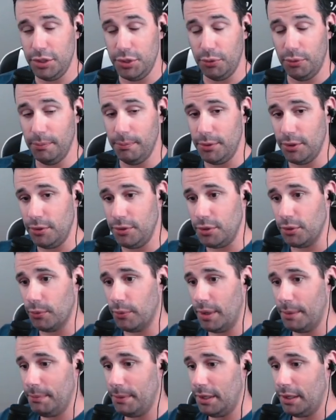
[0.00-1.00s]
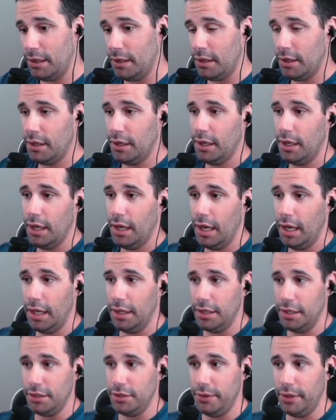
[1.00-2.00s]
You imbue your weapon,
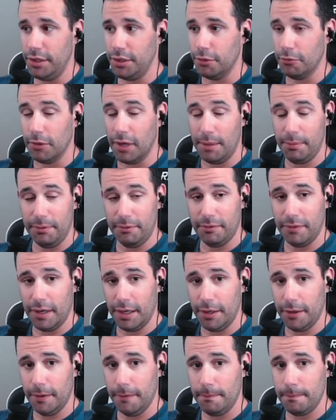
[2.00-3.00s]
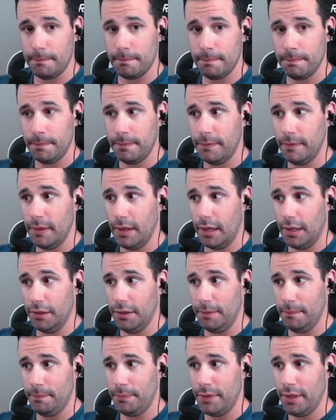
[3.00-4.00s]
and then you hit your rapid fire on
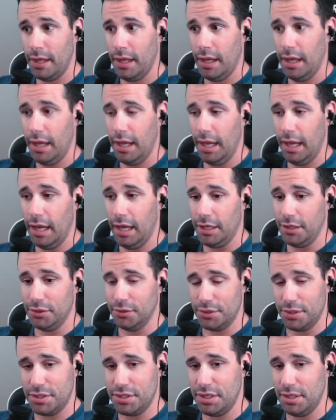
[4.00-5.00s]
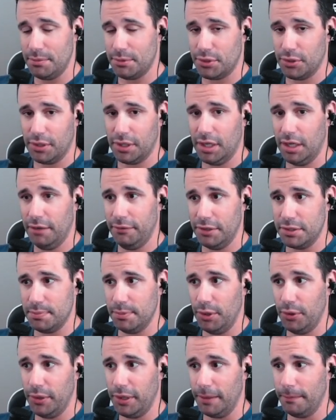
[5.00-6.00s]
them, and you'll just see them start kind of
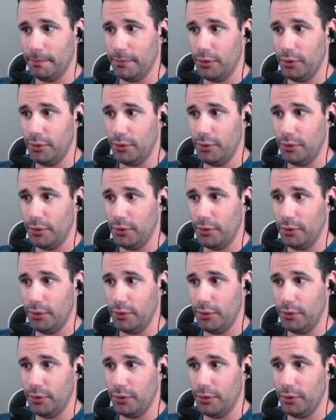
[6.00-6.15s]
exploding